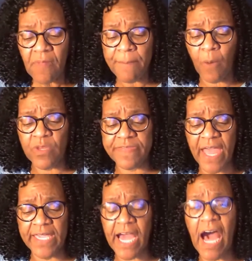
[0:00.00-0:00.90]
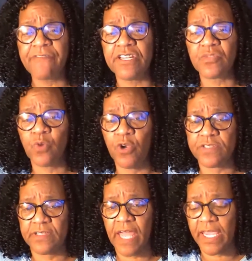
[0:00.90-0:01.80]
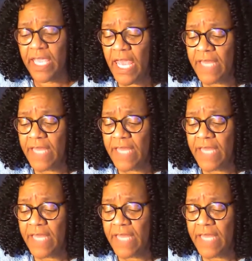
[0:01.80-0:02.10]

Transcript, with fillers: But we thank God for this word today.